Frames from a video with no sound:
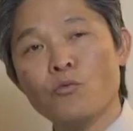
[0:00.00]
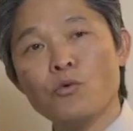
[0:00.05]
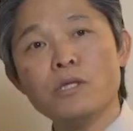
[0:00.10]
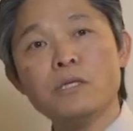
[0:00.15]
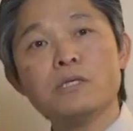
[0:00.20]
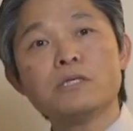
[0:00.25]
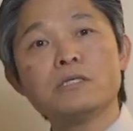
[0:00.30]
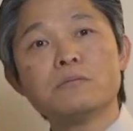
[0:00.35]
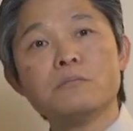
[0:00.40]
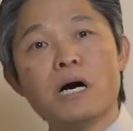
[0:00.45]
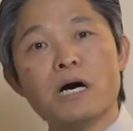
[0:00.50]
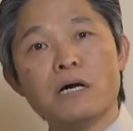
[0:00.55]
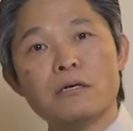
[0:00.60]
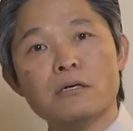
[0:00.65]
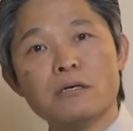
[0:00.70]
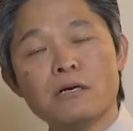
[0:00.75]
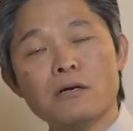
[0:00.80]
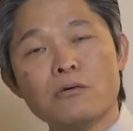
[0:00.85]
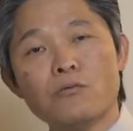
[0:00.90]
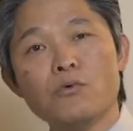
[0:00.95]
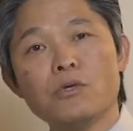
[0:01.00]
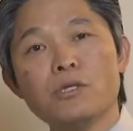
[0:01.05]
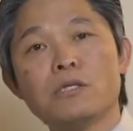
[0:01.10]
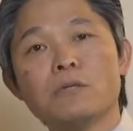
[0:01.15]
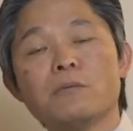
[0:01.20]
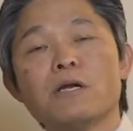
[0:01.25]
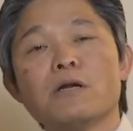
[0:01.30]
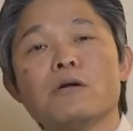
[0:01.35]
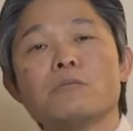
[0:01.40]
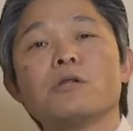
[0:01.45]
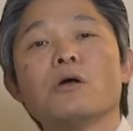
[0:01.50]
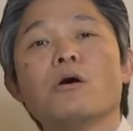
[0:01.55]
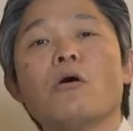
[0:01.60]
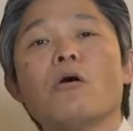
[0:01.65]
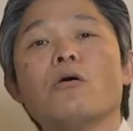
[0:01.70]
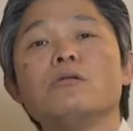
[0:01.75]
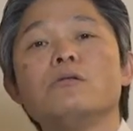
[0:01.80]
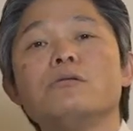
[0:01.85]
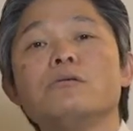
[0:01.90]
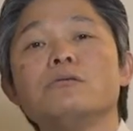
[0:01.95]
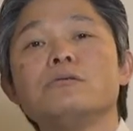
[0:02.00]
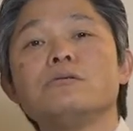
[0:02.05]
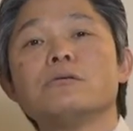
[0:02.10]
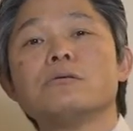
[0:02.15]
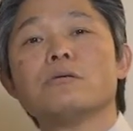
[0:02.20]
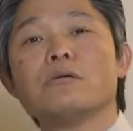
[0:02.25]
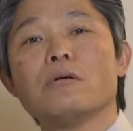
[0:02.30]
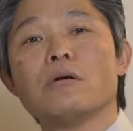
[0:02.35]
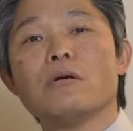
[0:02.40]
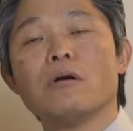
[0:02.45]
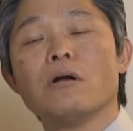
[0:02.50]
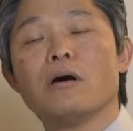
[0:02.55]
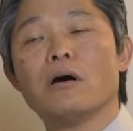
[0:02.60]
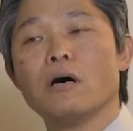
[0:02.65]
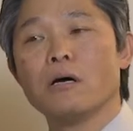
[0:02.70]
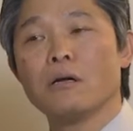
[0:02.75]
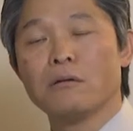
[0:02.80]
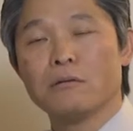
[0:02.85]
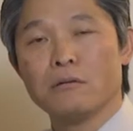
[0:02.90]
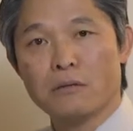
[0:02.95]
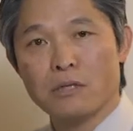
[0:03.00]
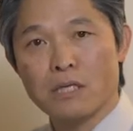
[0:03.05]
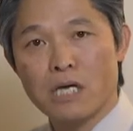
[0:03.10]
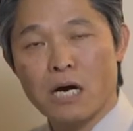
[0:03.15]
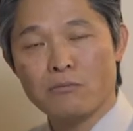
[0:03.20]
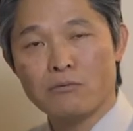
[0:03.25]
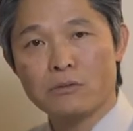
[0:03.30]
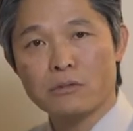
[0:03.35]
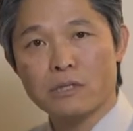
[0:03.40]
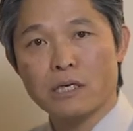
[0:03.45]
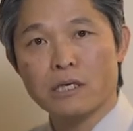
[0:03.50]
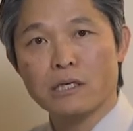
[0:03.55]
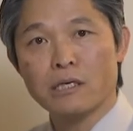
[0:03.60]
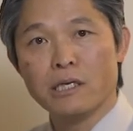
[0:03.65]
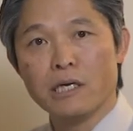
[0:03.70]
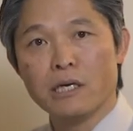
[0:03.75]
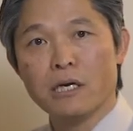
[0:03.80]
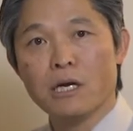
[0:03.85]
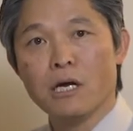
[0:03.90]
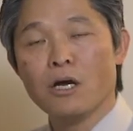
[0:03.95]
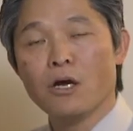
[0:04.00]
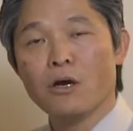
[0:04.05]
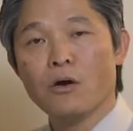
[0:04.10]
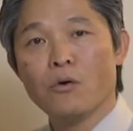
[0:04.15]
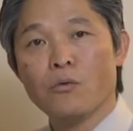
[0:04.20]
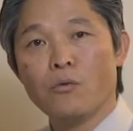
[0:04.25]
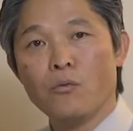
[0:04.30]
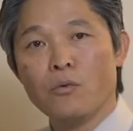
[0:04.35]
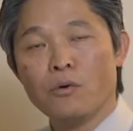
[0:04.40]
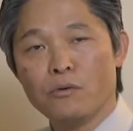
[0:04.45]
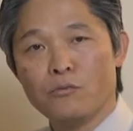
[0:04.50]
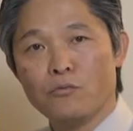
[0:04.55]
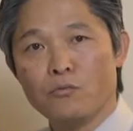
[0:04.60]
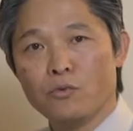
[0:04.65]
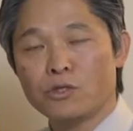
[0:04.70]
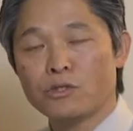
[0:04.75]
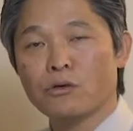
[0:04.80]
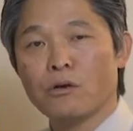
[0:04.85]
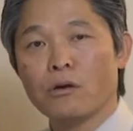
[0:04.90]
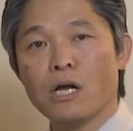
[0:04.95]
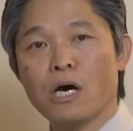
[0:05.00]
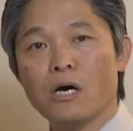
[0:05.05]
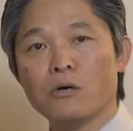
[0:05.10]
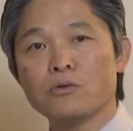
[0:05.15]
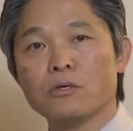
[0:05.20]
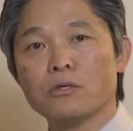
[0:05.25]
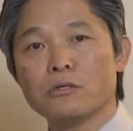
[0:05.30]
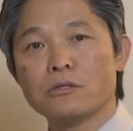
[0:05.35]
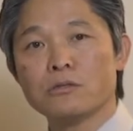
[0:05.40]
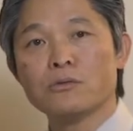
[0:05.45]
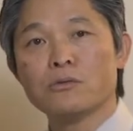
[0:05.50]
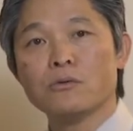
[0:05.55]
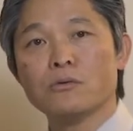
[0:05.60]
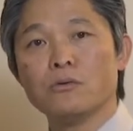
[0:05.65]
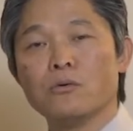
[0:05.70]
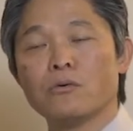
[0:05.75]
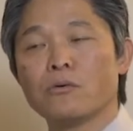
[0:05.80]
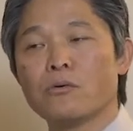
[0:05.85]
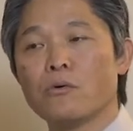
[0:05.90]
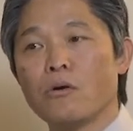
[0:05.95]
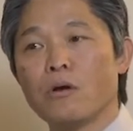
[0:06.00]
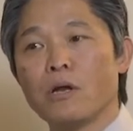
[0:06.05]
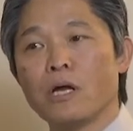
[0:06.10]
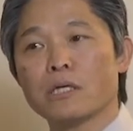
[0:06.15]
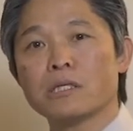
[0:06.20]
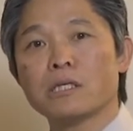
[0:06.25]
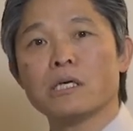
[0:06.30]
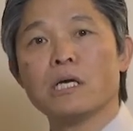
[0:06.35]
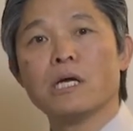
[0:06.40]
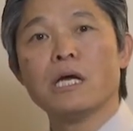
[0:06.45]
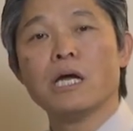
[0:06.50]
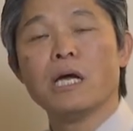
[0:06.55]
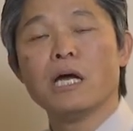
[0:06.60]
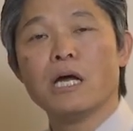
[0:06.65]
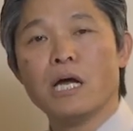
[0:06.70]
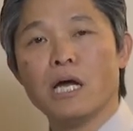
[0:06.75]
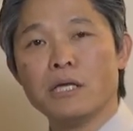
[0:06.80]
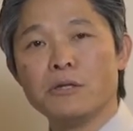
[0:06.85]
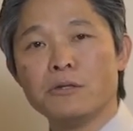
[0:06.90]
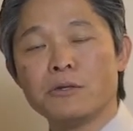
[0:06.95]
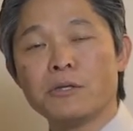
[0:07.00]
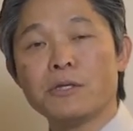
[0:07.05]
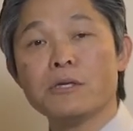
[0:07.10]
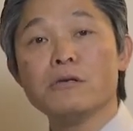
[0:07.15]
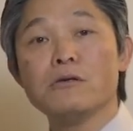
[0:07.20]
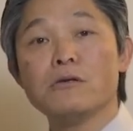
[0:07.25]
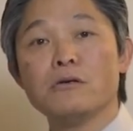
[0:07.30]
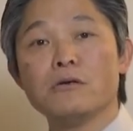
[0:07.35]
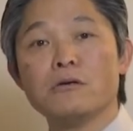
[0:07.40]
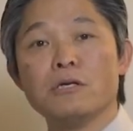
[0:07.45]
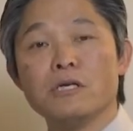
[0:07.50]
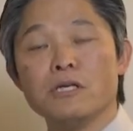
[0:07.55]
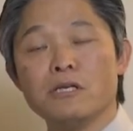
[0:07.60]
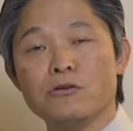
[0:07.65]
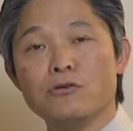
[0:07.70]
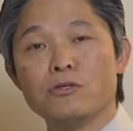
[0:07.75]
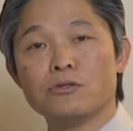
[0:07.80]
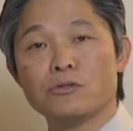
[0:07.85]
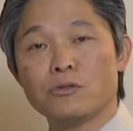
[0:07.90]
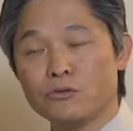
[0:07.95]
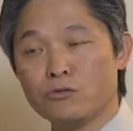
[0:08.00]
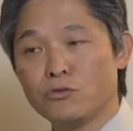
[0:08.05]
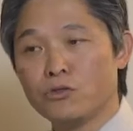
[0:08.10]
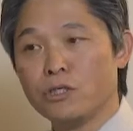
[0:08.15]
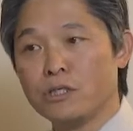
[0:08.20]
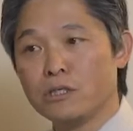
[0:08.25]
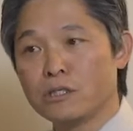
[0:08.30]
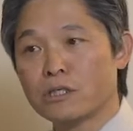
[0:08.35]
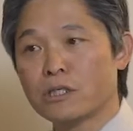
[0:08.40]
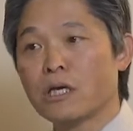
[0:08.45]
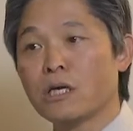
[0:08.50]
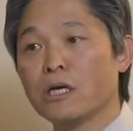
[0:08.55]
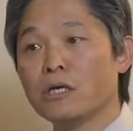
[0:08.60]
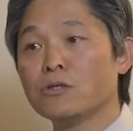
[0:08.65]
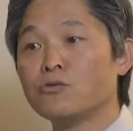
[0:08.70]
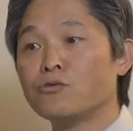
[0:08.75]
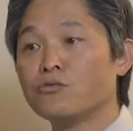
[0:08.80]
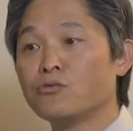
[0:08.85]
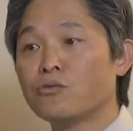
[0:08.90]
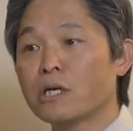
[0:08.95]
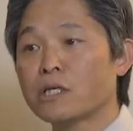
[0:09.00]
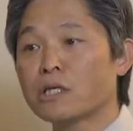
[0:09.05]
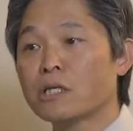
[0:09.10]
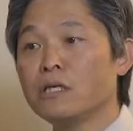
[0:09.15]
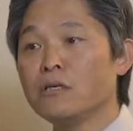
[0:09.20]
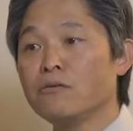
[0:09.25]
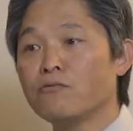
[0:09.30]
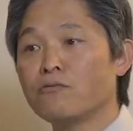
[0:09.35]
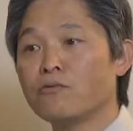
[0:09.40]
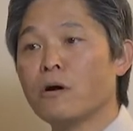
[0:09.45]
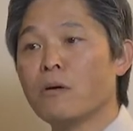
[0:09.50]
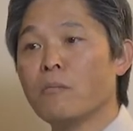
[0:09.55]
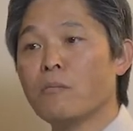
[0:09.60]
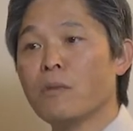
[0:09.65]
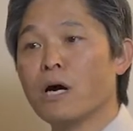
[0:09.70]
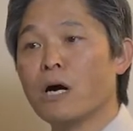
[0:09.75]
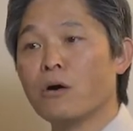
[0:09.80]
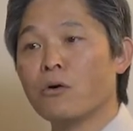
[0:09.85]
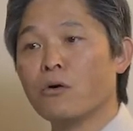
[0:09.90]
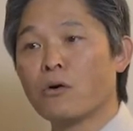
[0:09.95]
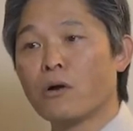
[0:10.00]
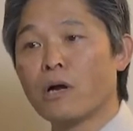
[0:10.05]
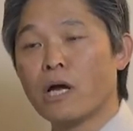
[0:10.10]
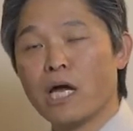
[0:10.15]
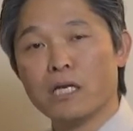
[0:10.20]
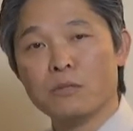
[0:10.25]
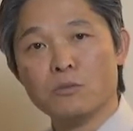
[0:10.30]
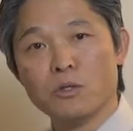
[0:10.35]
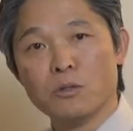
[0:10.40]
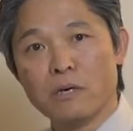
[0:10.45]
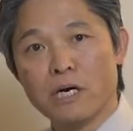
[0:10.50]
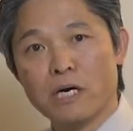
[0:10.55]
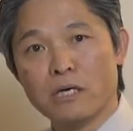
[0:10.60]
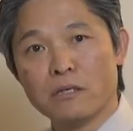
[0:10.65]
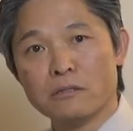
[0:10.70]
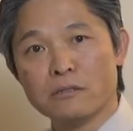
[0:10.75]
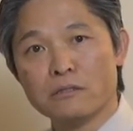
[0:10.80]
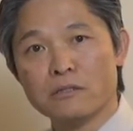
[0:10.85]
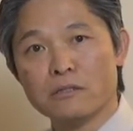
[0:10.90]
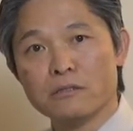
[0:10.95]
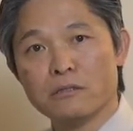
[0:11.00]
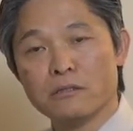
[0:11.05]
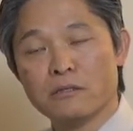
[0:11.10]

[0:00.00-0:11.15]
With this model, we developed additional novel technique which allowed us to collect endothelial enriched genes directly from our animal models.